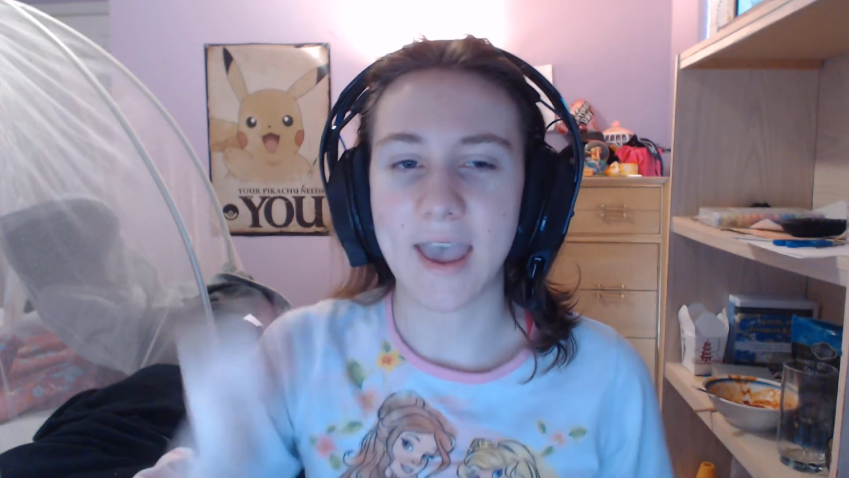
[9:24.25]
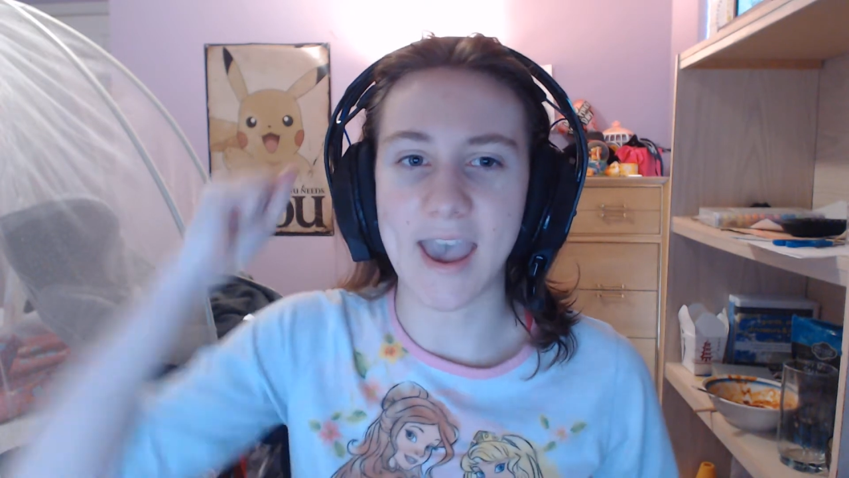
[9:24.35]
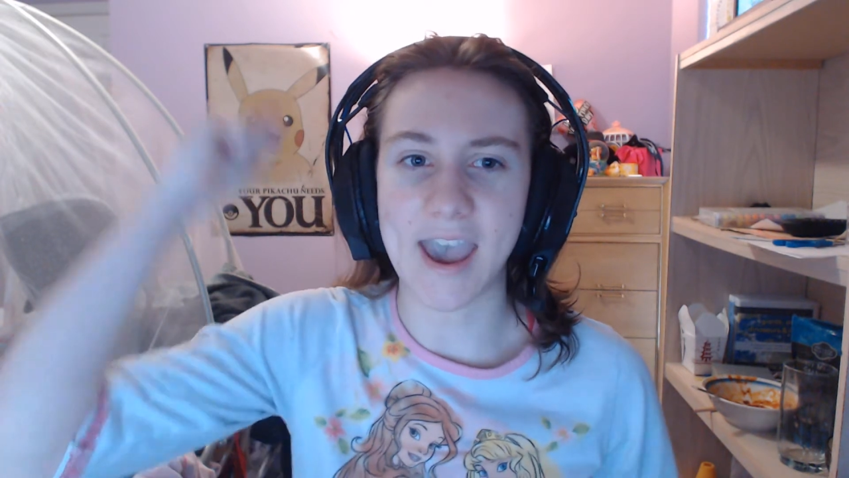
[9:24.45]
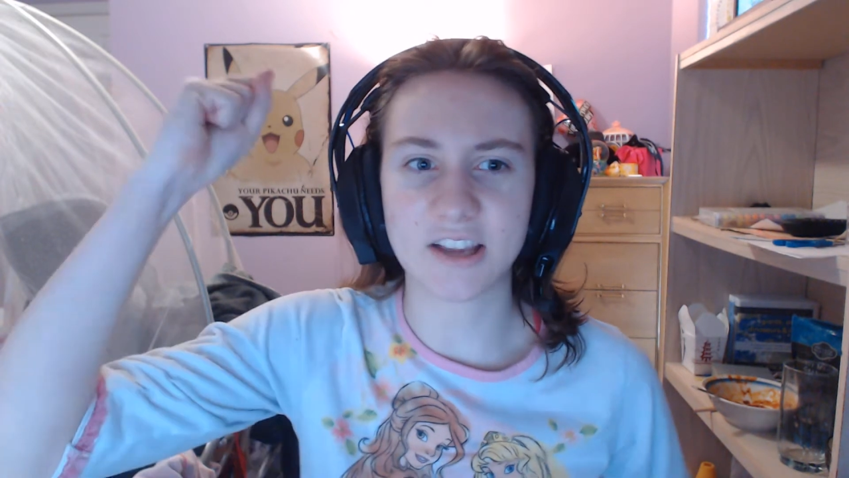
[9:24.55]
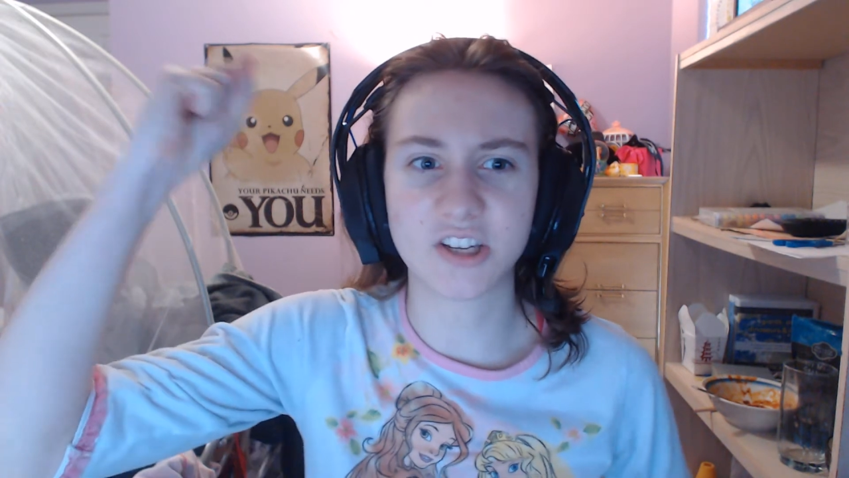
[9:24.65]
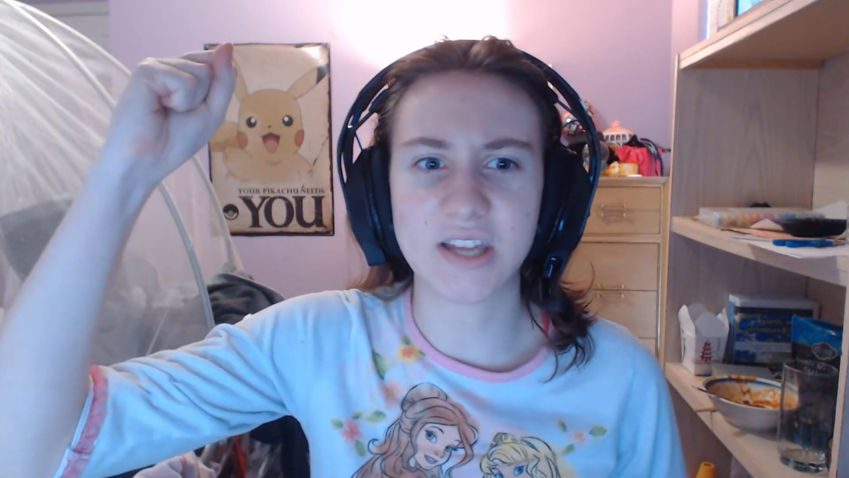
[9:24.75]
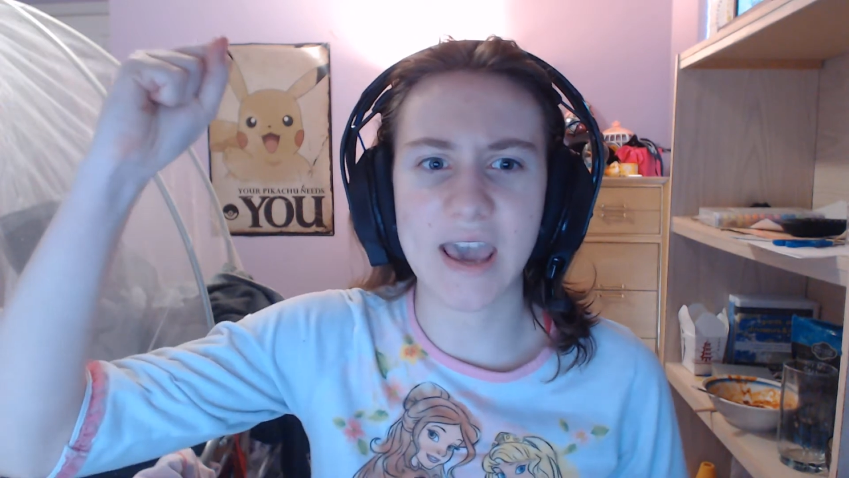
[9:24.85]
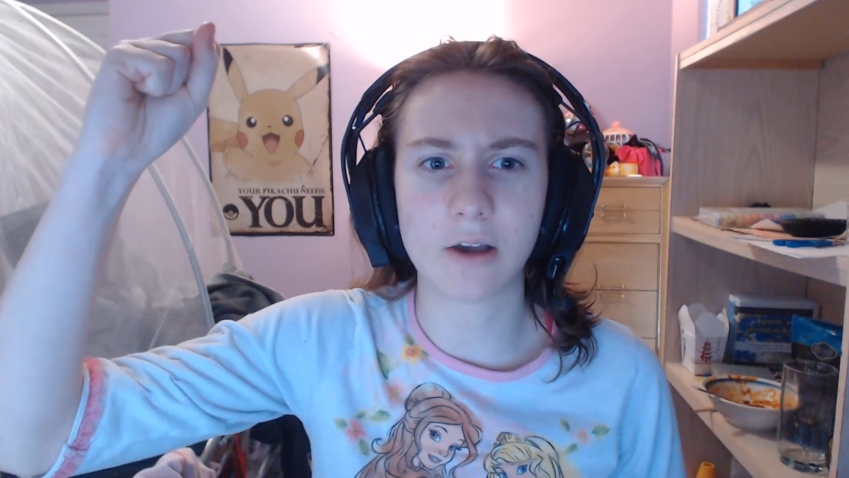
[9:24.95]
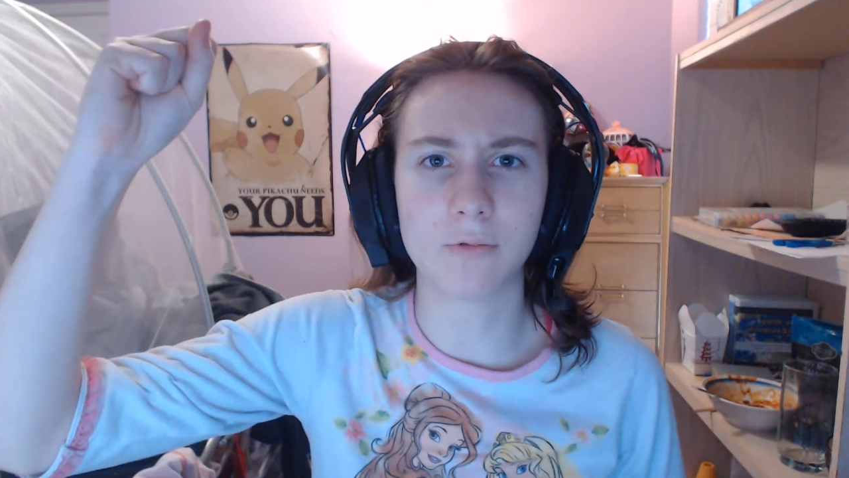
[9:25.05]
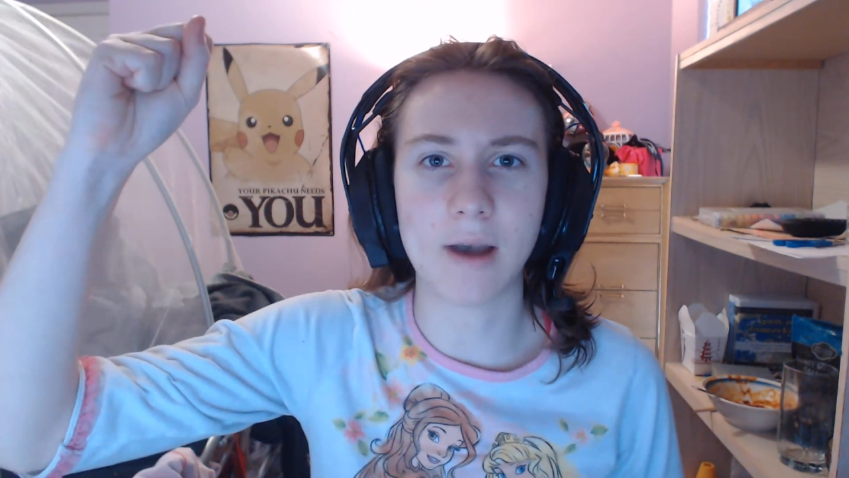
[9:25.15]

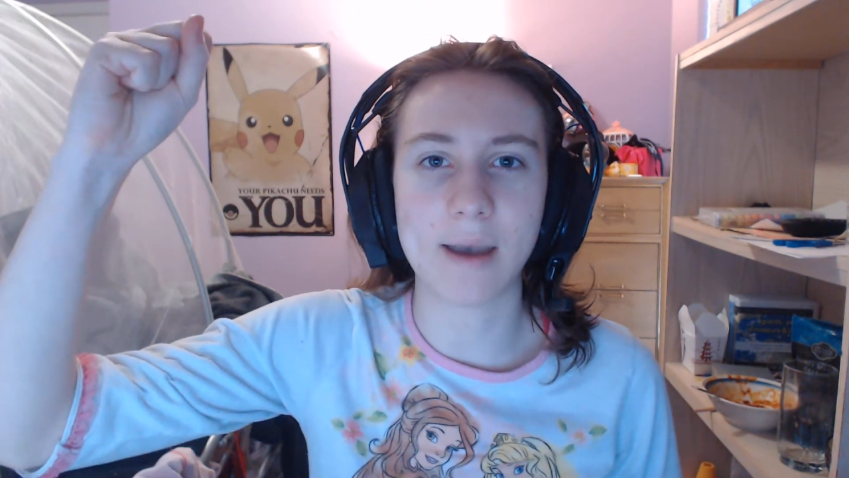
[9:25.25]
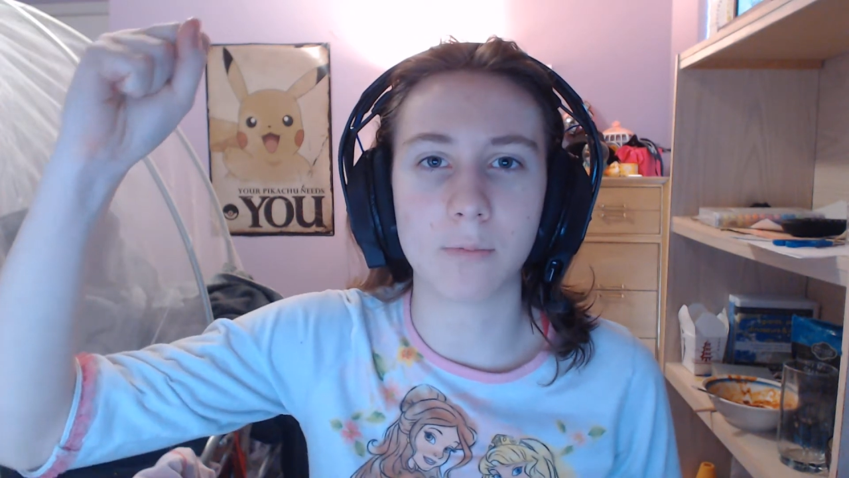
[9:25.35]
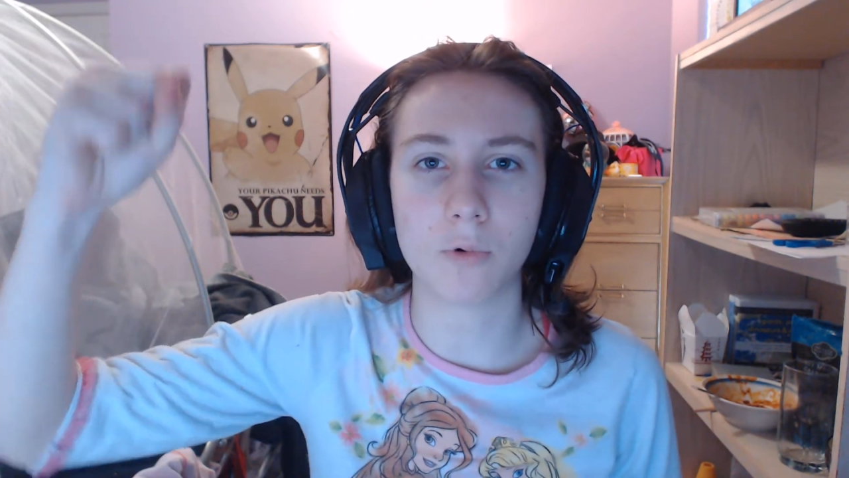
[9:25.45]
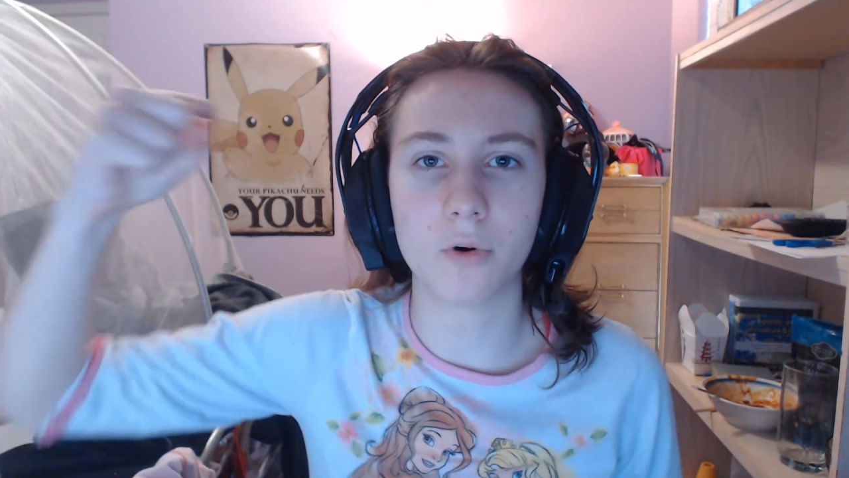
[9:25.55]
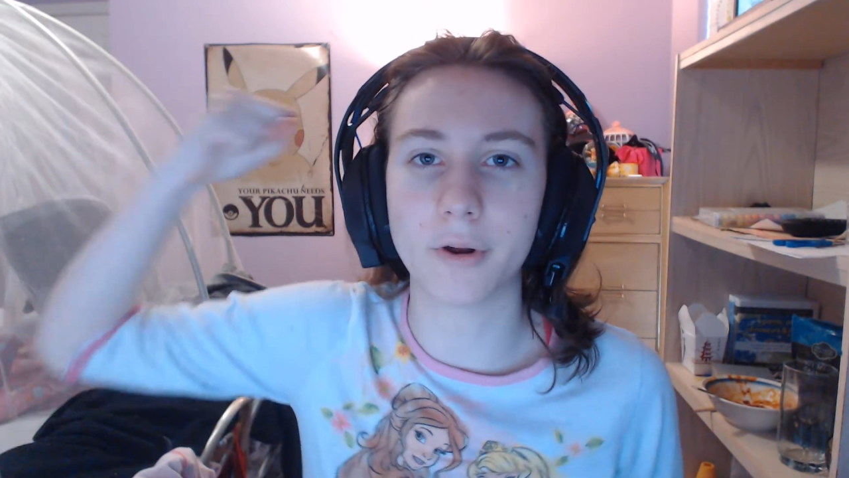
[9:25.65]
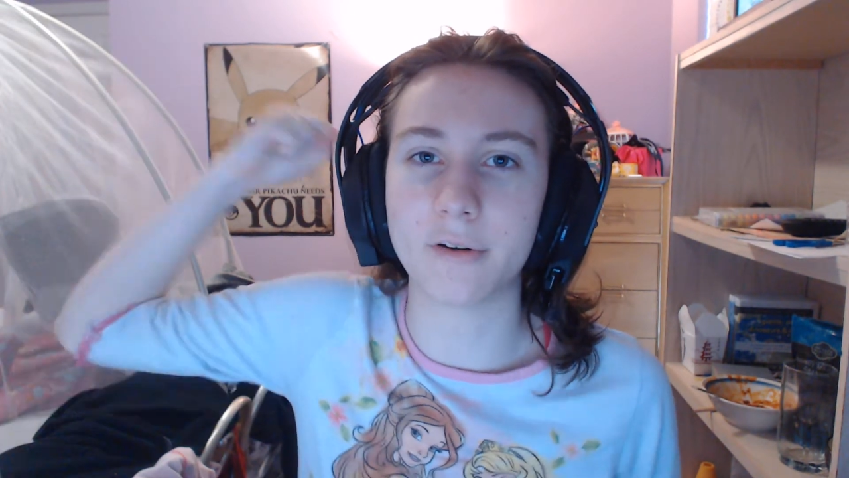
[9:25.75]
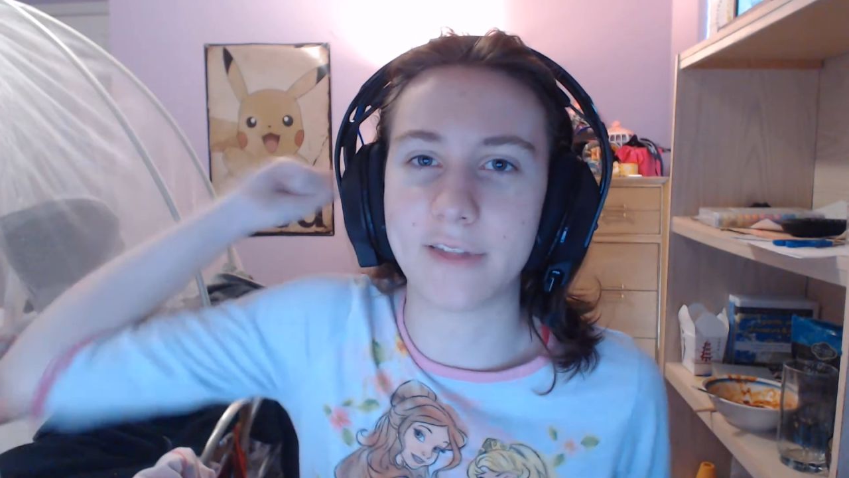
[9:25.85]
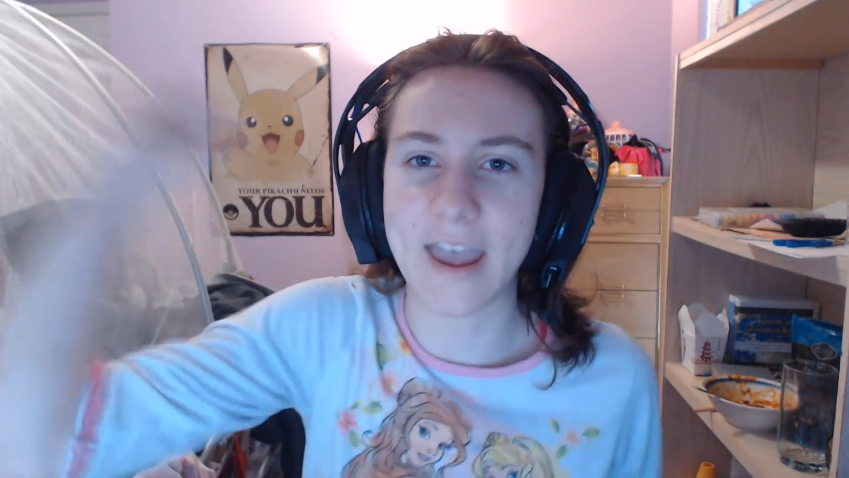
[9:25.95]
Hashtag web warriors.